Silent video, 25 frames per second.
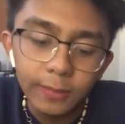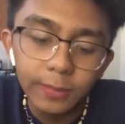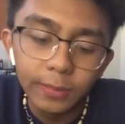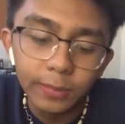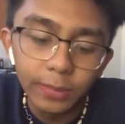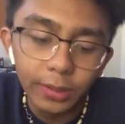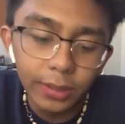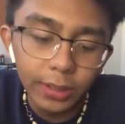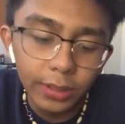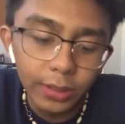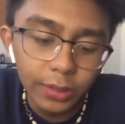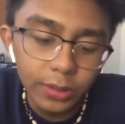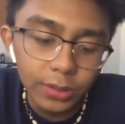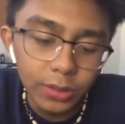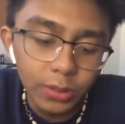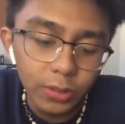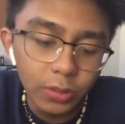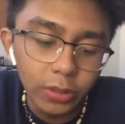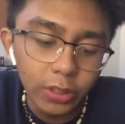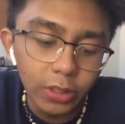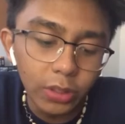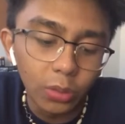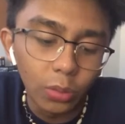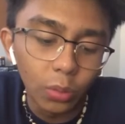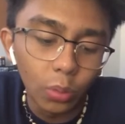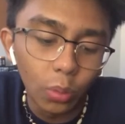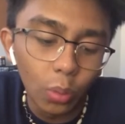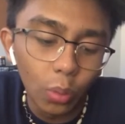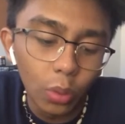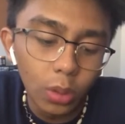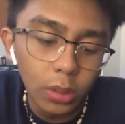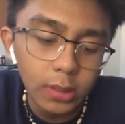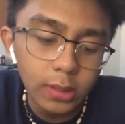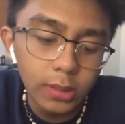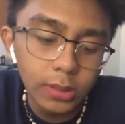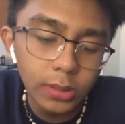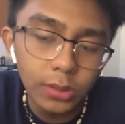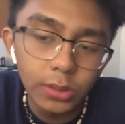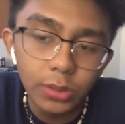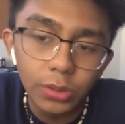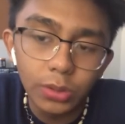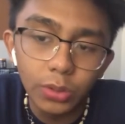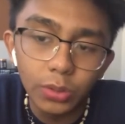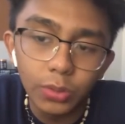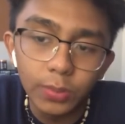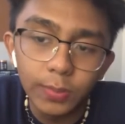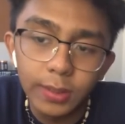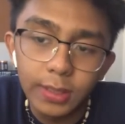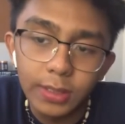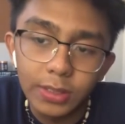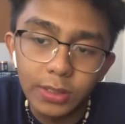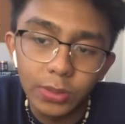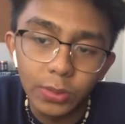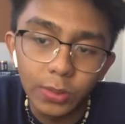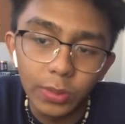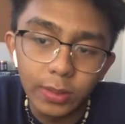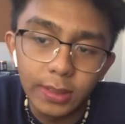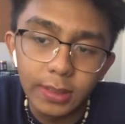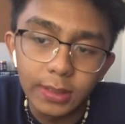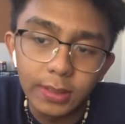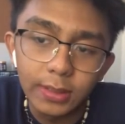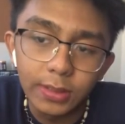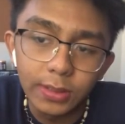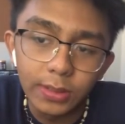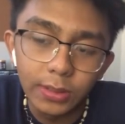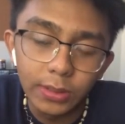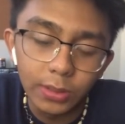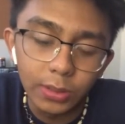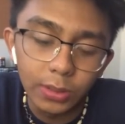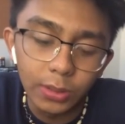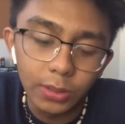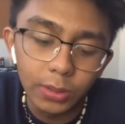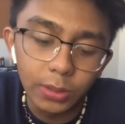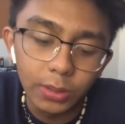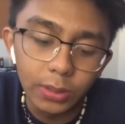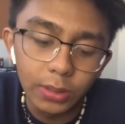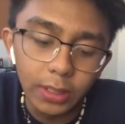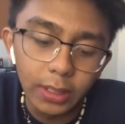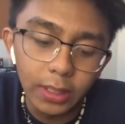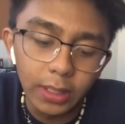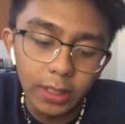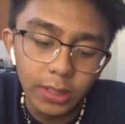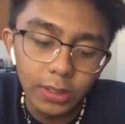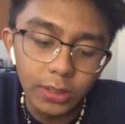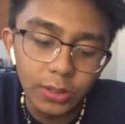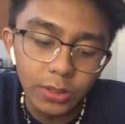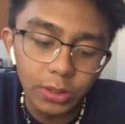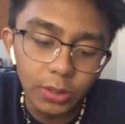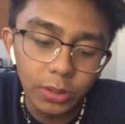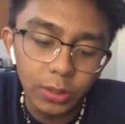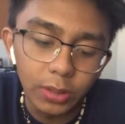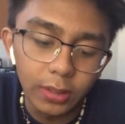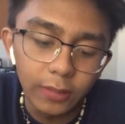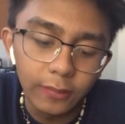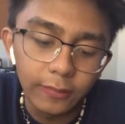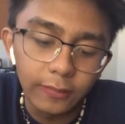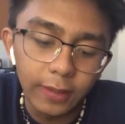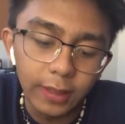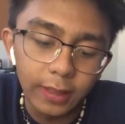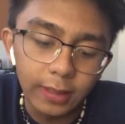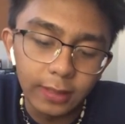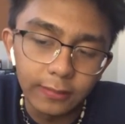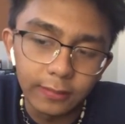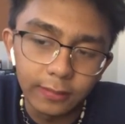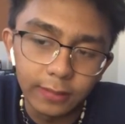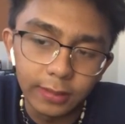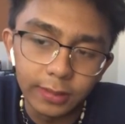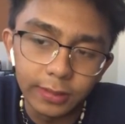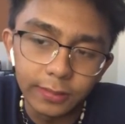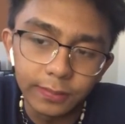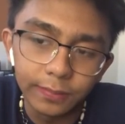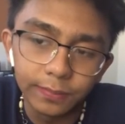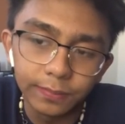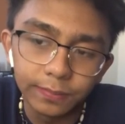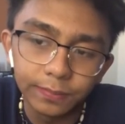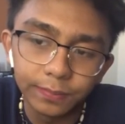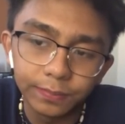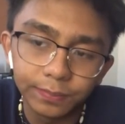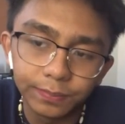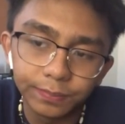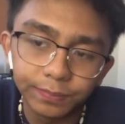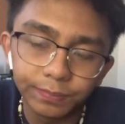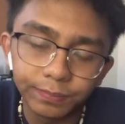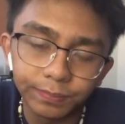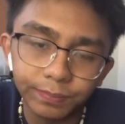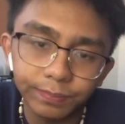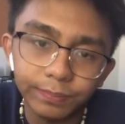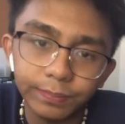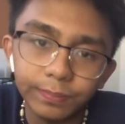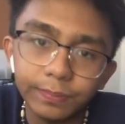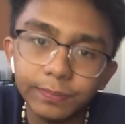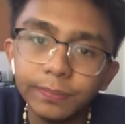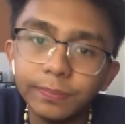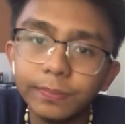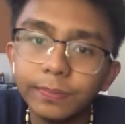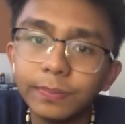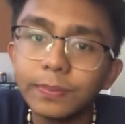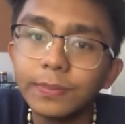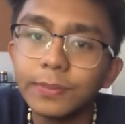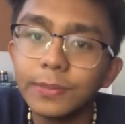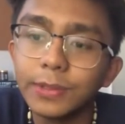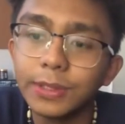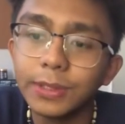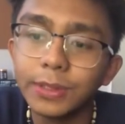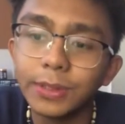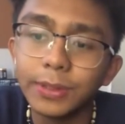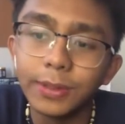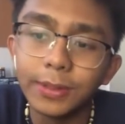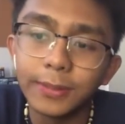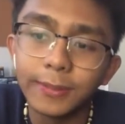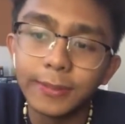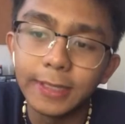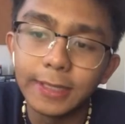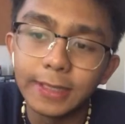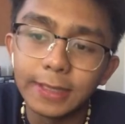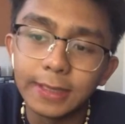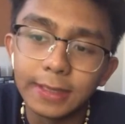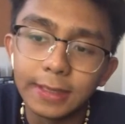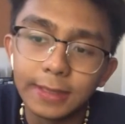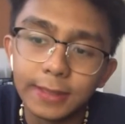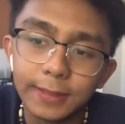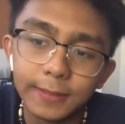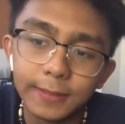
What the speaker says: but there is only one true best way to hold a controller effectively to do the best.